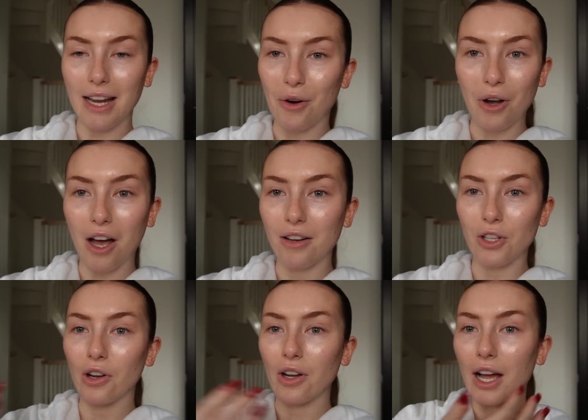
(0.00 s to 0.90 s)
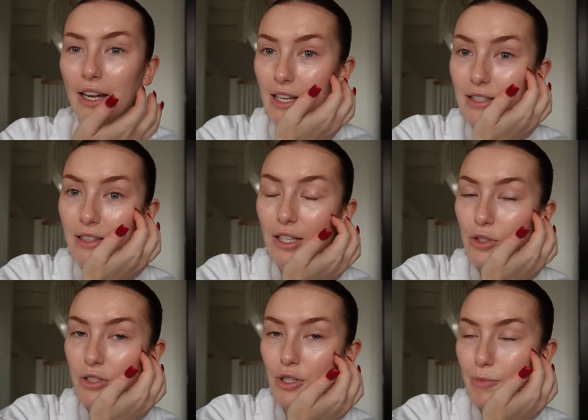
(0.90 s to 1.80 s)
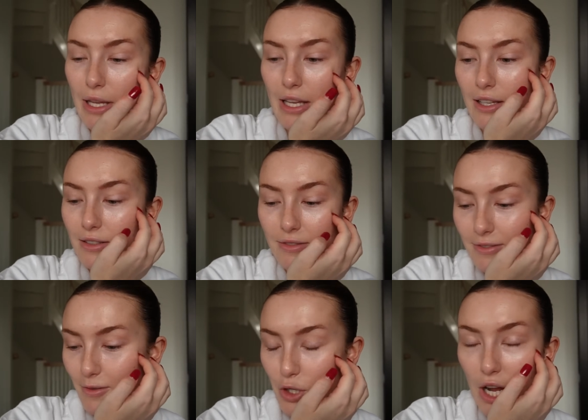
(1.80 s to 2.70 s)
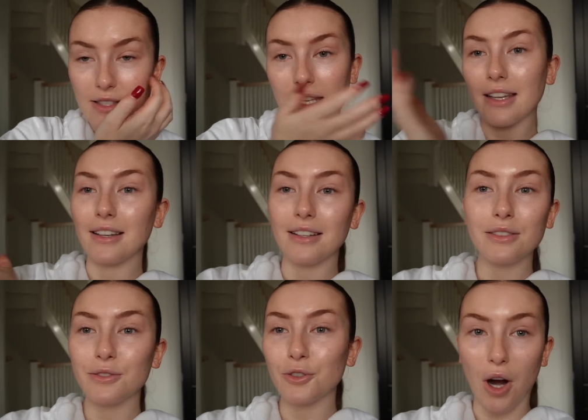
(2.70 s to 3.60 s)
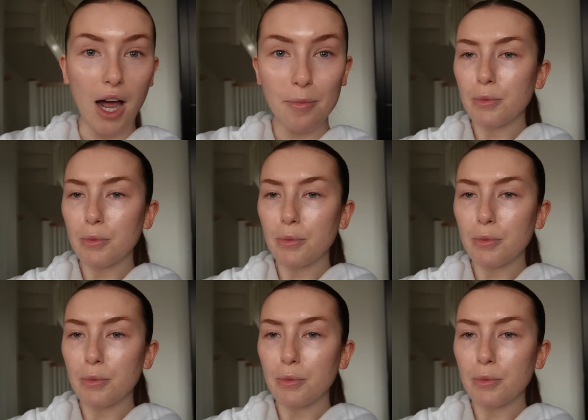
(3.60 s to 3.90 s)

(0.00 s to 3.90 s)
hour and a half long and it is literally just me chatting crap.